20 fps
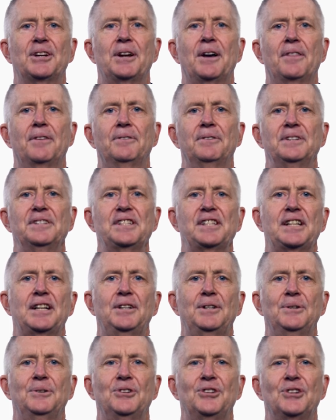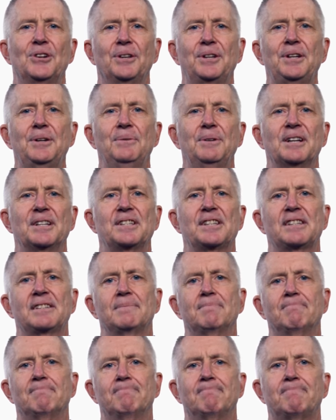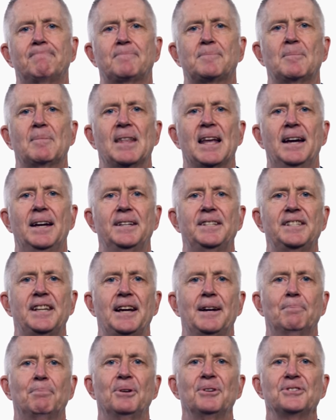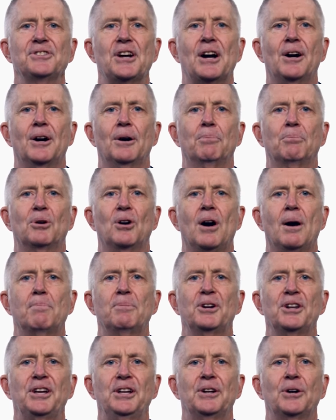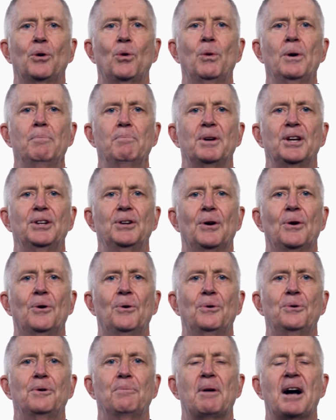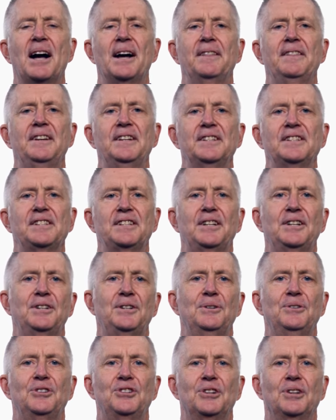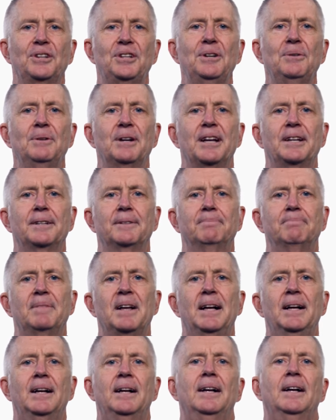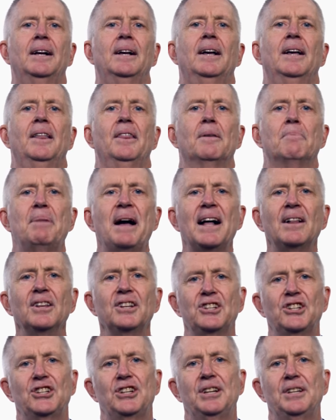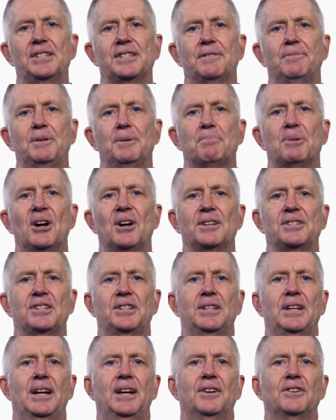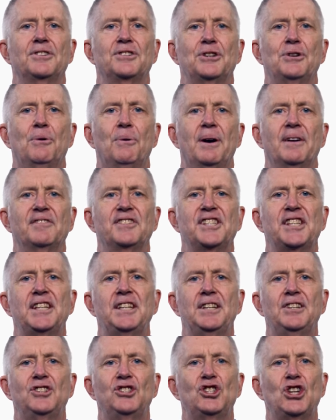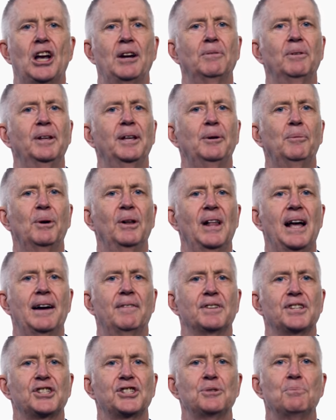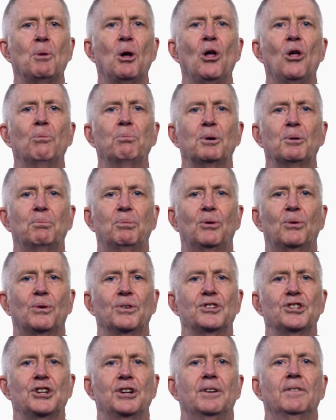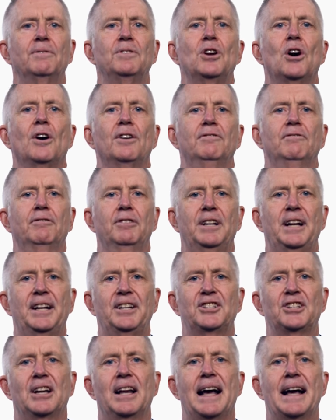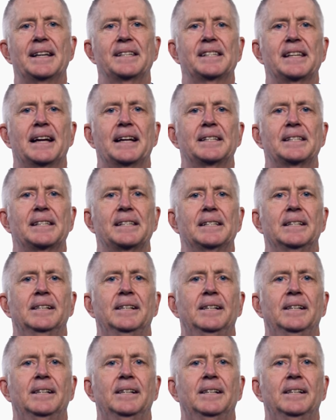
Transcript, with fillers: on other institutional units. Examples are property and equipment owned by the institutional unit. The balance sheets of deposit takers and OFCs generally will have a small proportion of non-financial assets.